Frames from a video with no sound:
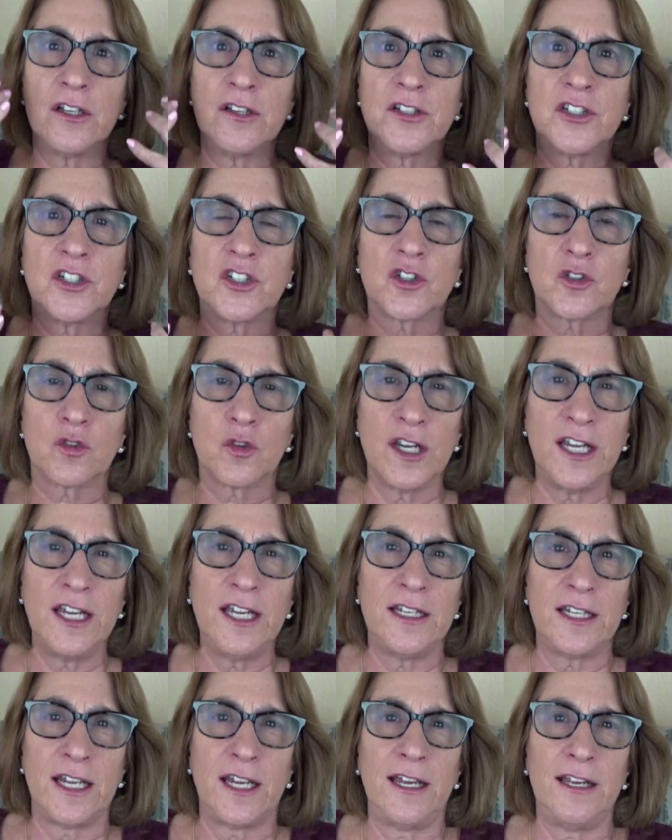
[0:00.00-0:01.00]

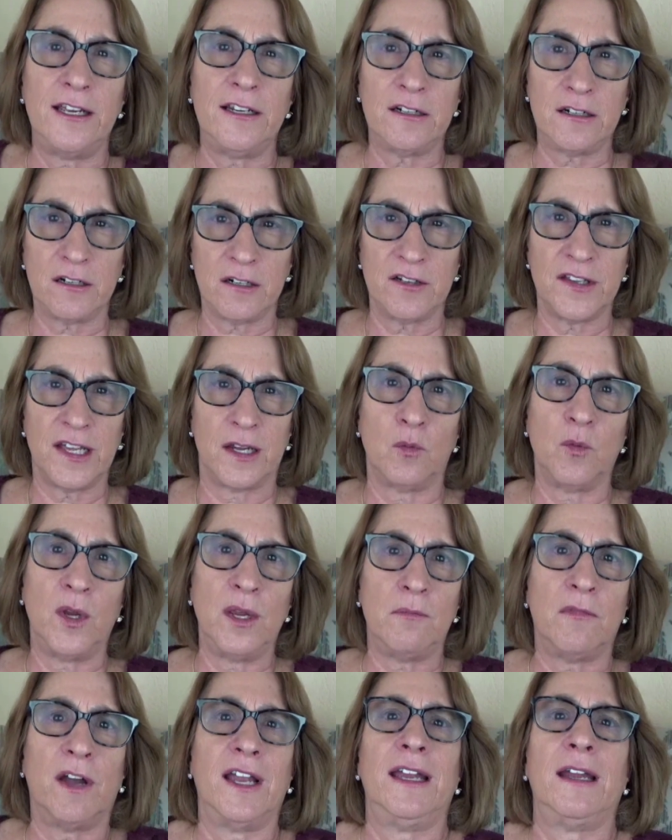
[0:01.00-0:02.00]
straight hair that we
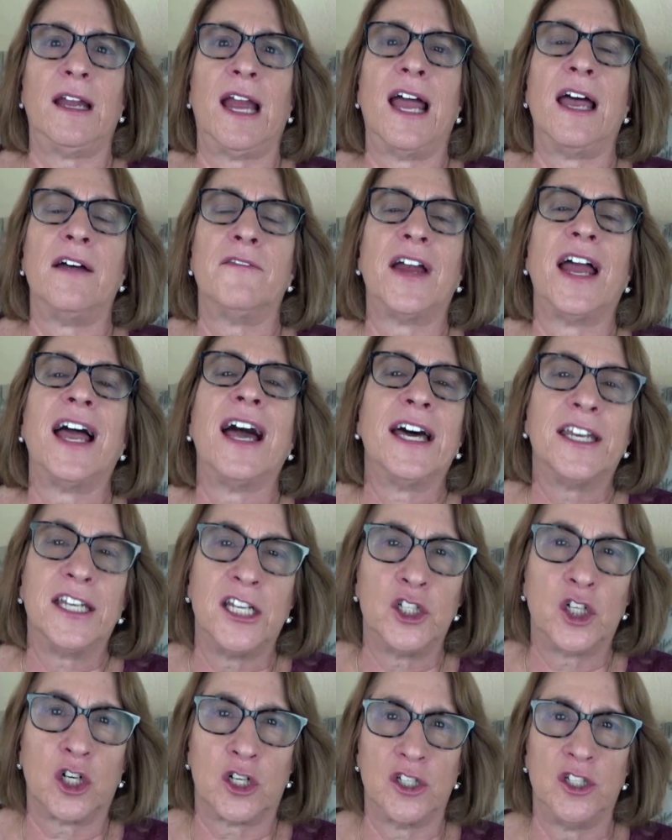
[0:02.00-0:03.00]
might have had
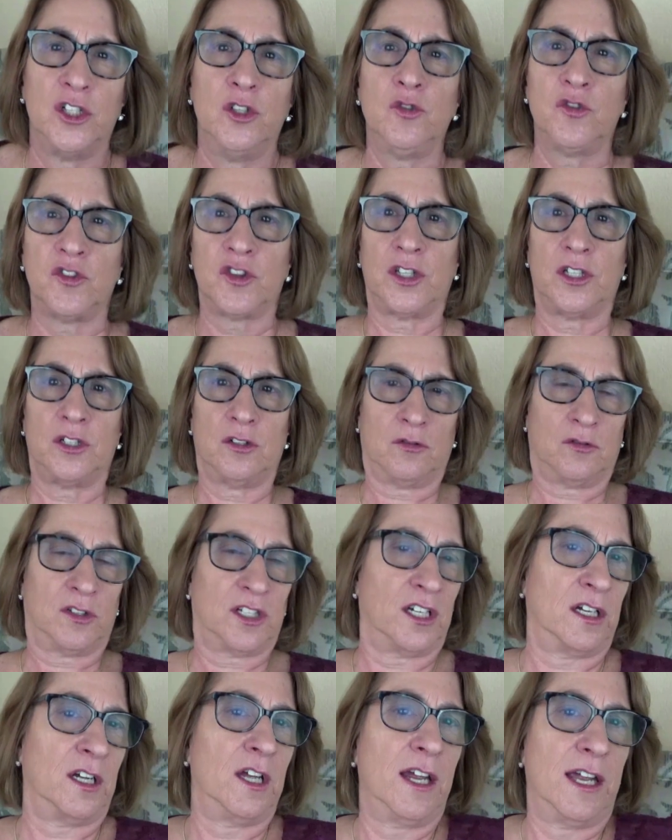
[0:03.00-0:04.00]
in our youth, you know,
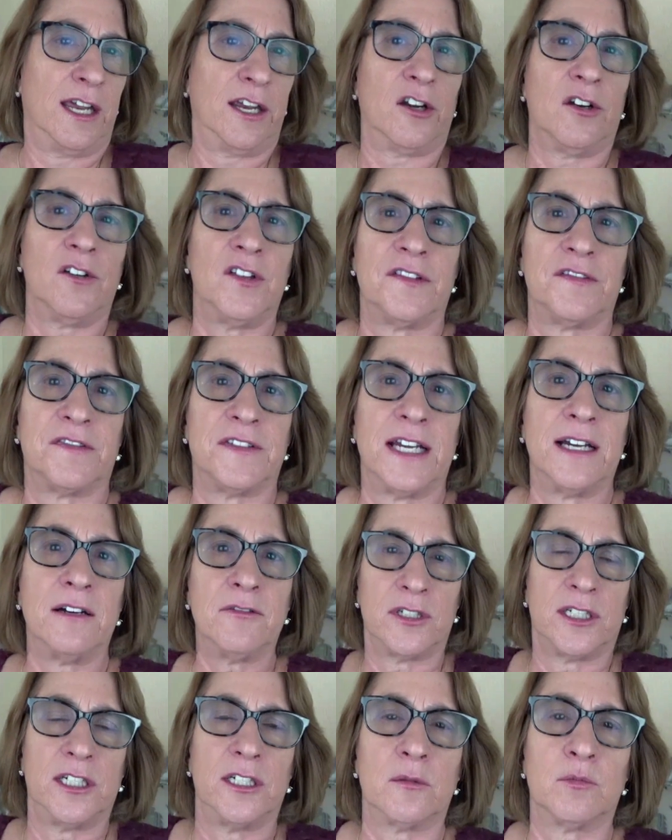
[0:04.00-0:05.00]
the hair that's down
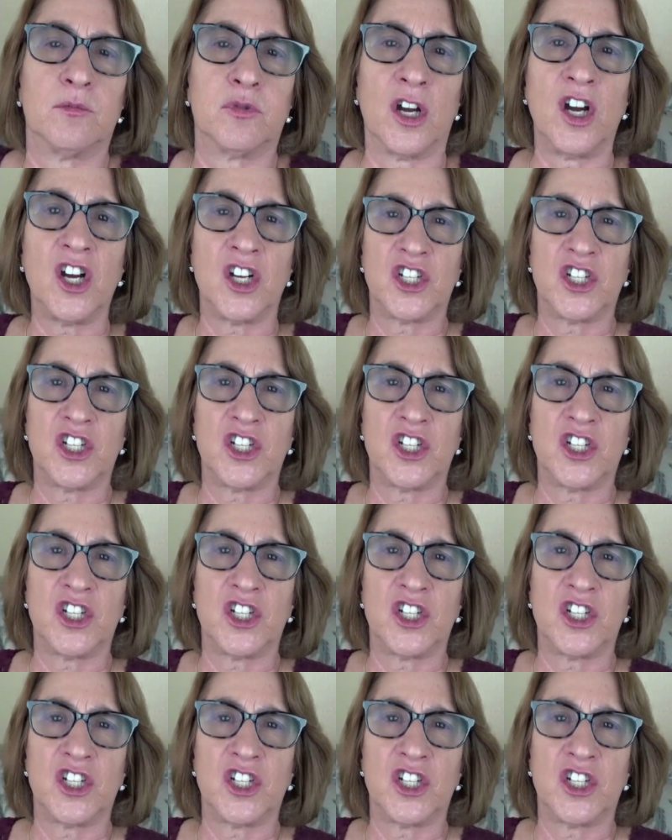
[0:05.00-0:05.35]
to your bra